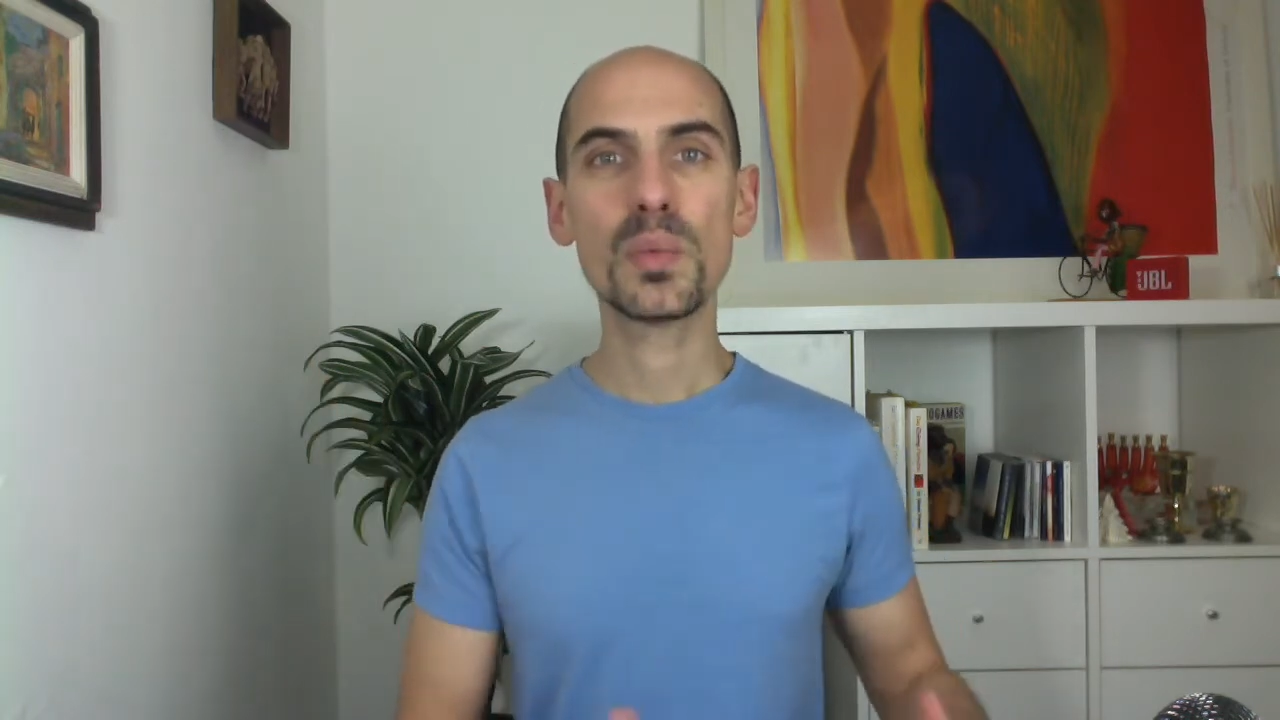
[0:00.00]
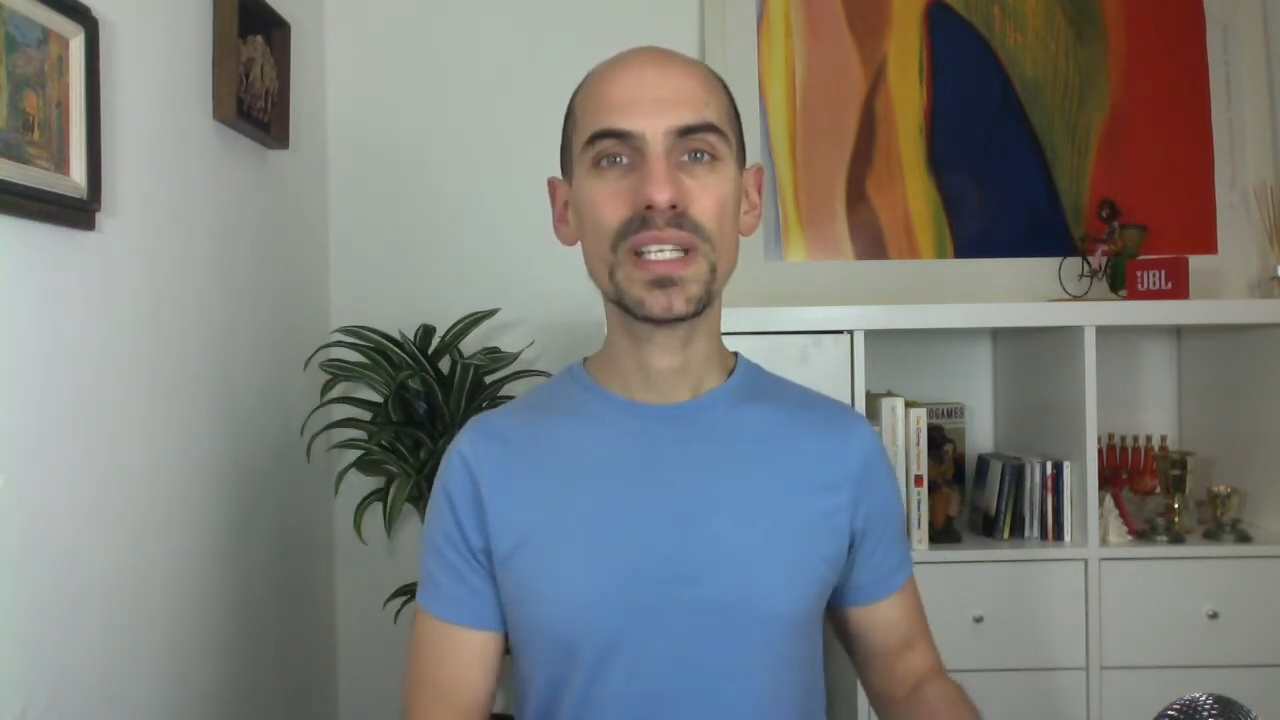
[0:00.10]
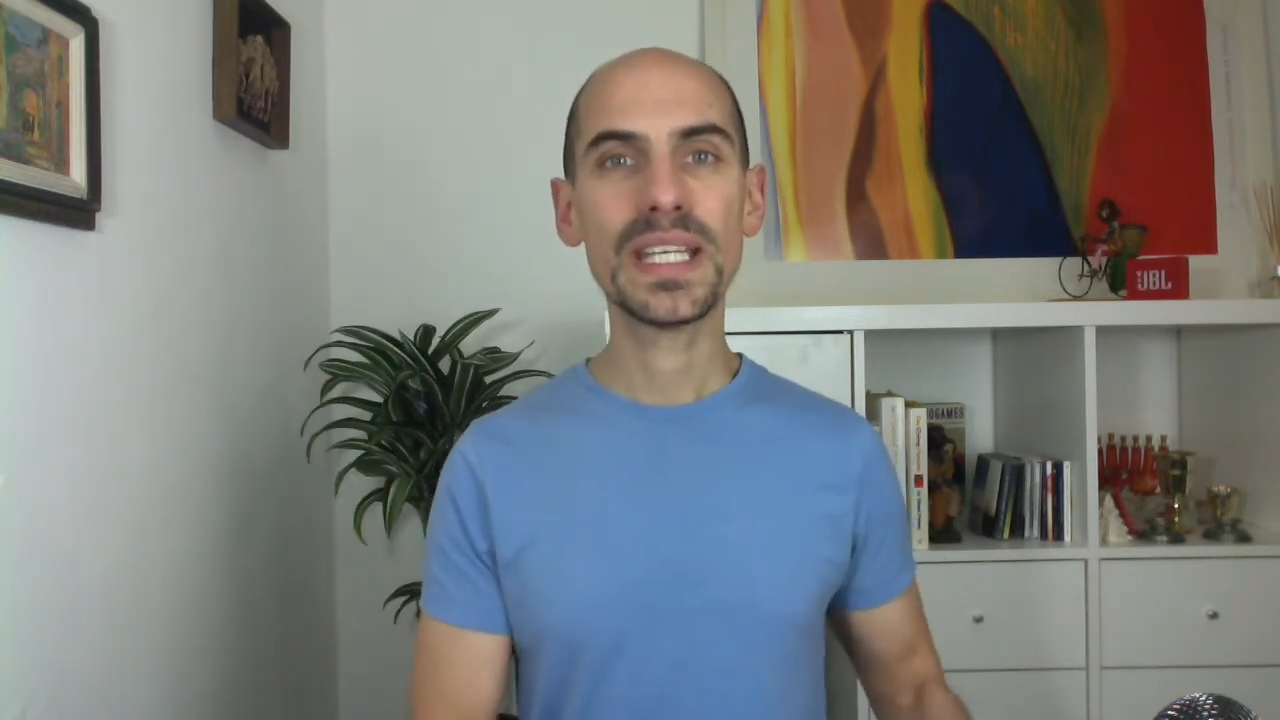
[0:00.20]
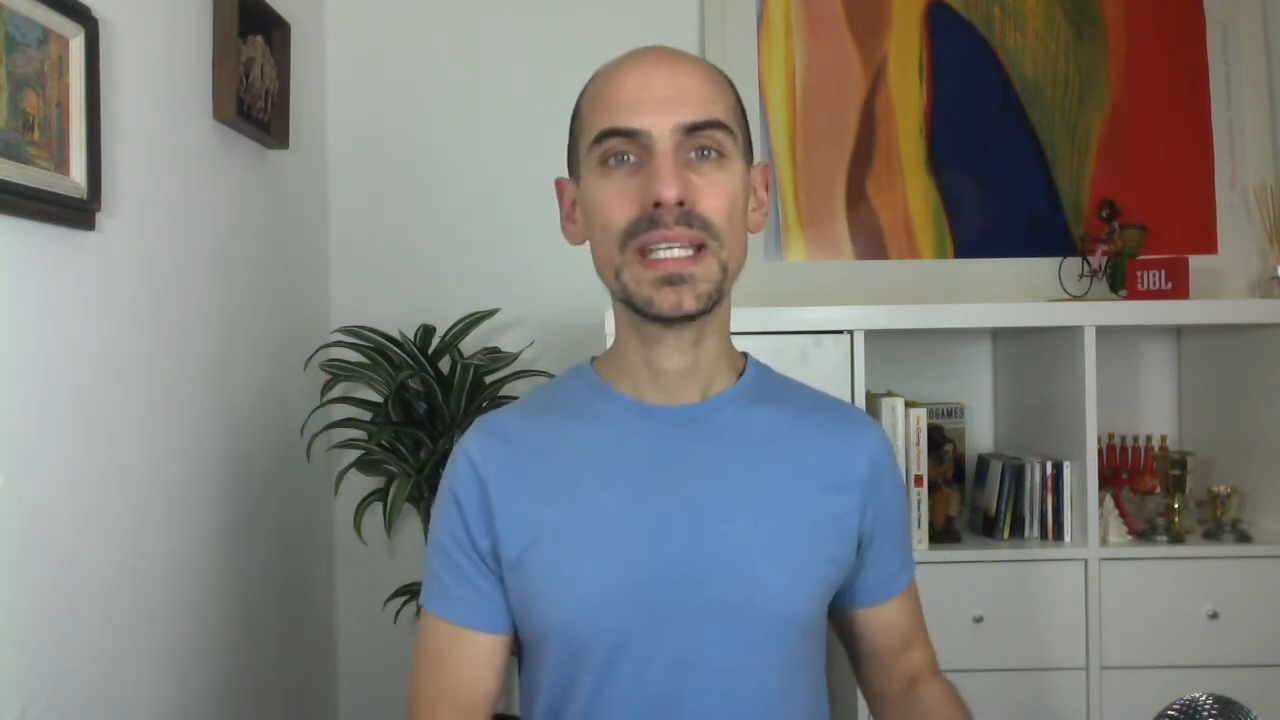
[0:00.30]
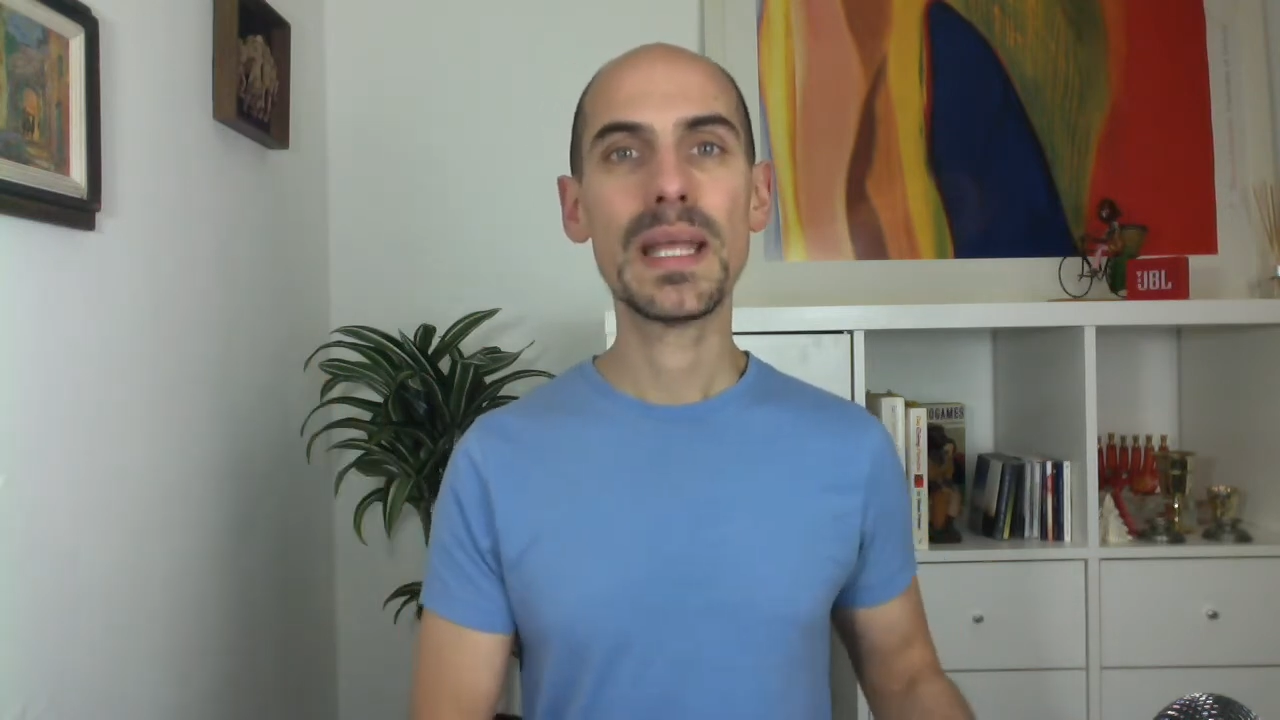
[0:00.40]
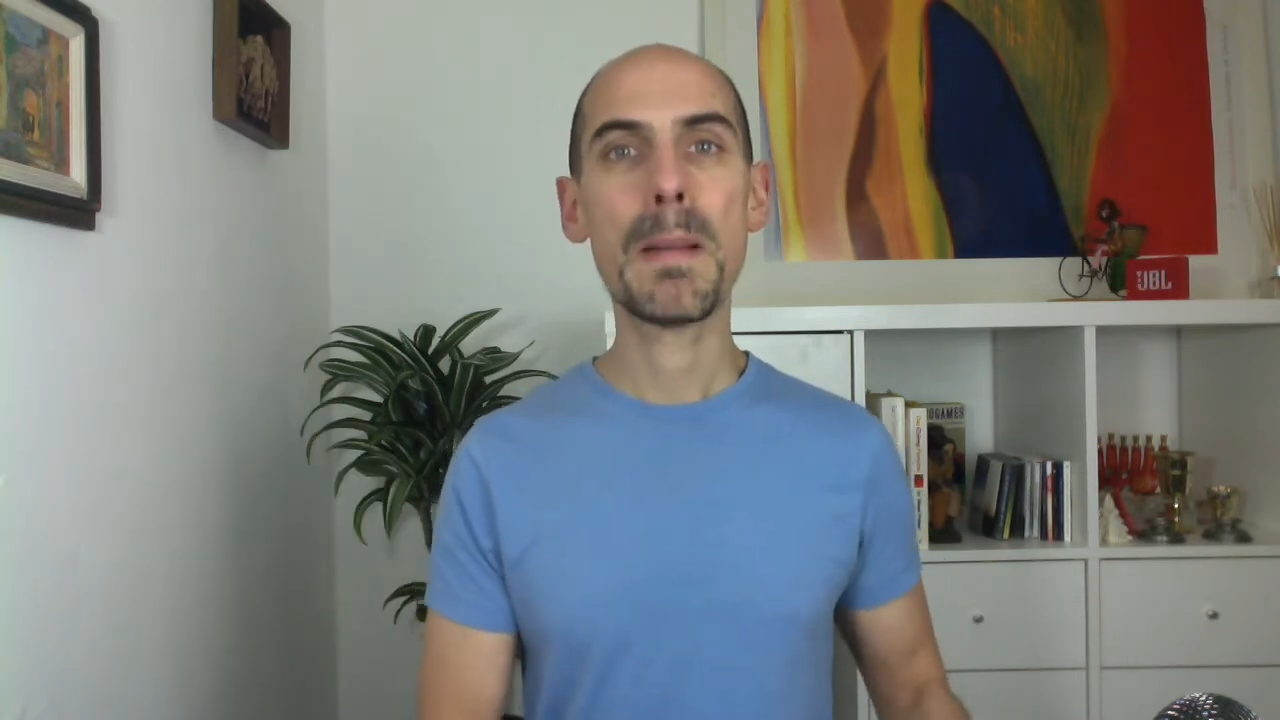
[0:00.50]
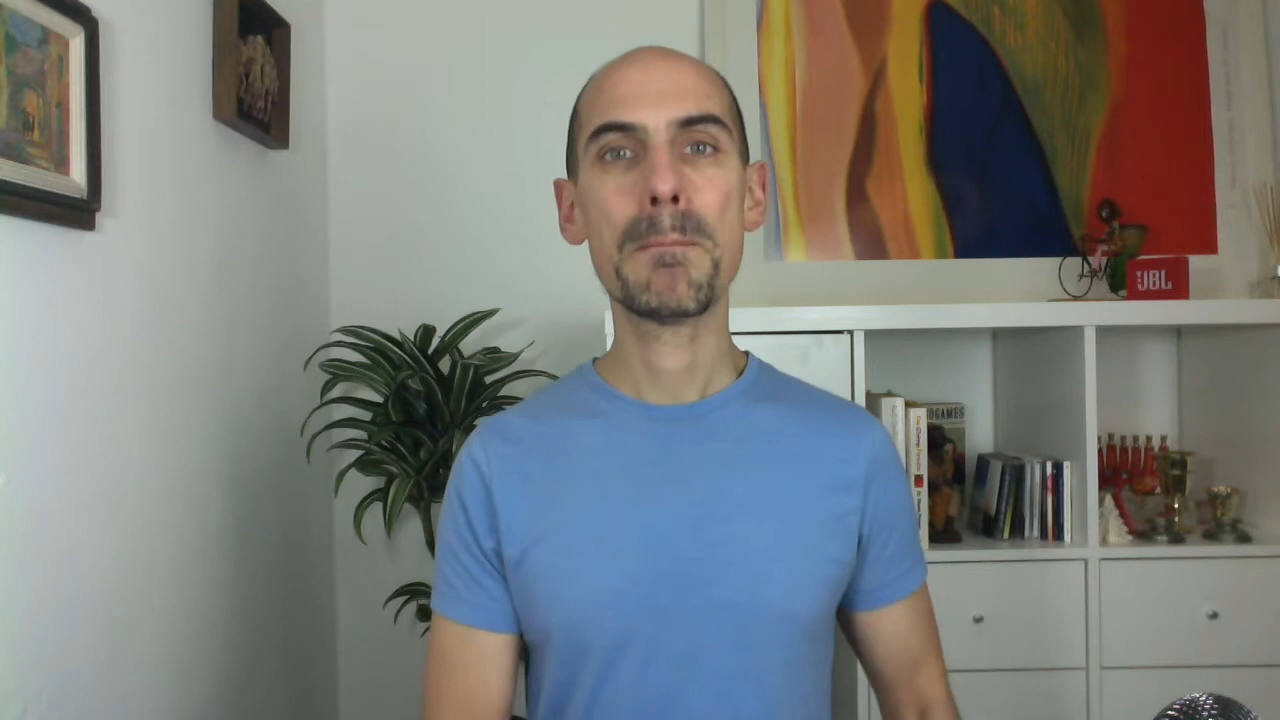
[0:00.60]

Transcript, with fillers: within